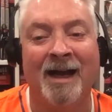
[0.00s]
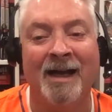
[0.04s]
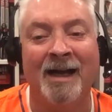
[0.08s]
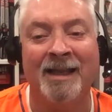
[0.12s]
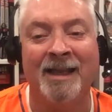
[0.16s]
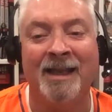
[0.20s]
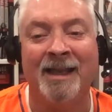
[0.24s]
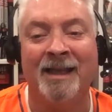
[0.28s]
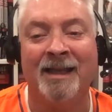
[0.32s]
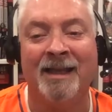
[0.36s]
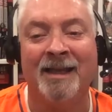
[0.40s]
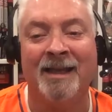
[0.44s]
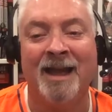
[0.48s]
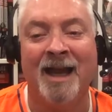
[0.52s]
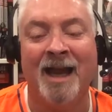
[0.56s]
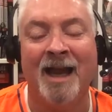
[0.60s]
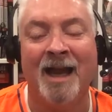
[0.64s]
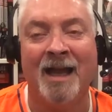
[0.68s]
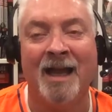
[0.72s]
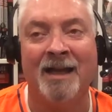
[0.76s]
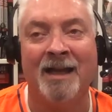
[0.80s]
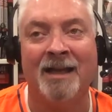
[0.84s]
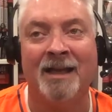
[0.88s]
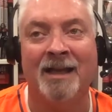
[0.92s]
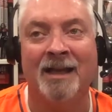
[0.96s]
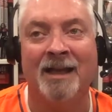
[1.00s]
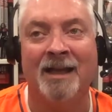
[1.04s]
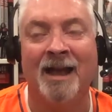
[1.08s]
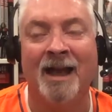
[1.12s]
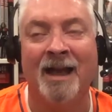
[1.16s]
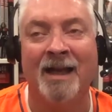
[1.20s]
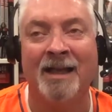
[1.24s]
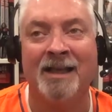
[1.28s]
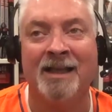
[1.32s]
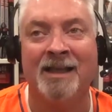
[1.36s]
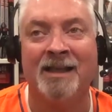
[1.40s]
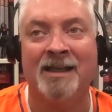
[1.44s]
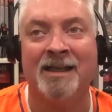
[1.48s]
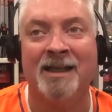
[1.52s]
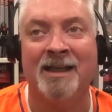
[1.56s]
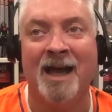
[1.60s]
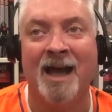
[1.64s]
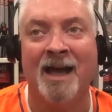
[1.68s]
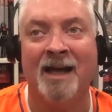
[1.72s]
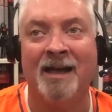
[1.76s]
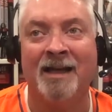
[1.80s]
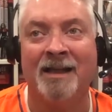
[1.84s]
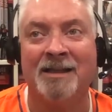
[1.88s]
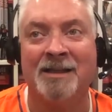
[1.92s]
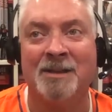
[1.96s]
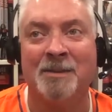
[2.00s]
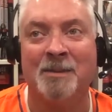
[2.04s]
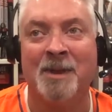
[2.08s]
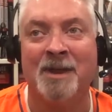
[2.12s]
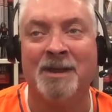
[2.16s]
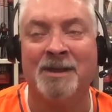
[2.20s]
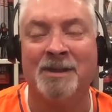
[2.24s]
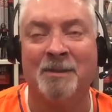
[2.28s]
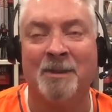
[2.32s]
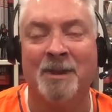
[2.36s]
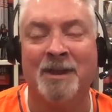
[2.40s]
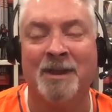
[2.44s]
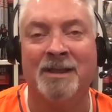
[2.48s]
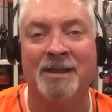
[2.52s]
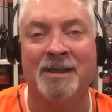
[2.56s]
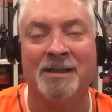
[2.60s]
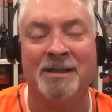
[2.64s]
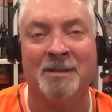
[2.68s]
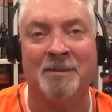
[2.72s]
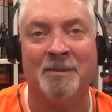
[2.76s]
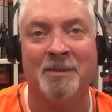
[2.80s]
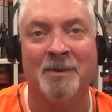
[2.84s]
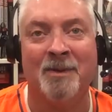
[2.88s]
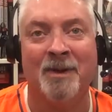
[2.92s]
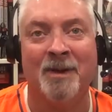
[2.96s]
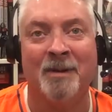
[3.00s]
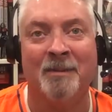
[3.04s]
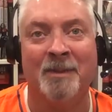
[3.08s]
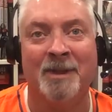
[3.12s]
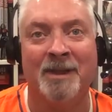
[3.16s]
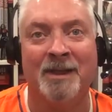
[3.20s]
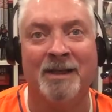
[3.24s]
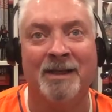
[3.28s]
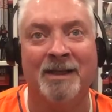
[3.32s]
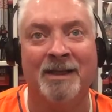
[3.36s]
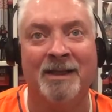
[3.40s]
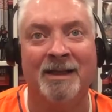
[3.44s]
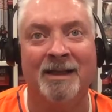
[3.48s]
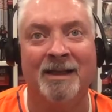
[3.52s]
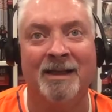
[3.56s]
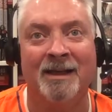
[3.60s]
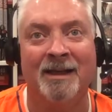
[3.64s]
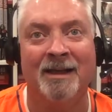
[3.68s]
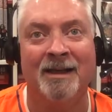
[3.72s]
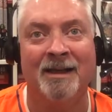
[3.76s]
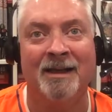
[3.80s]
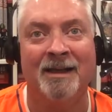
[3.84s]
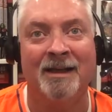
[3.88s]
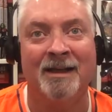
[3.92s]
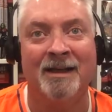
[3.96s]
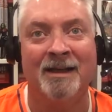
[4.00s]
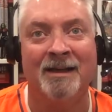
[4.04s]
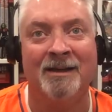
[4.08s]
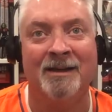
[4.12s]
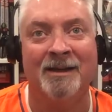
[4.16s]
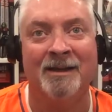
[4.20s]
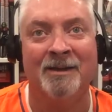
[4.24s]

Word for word: cannot, I cannot express my disappointment uh,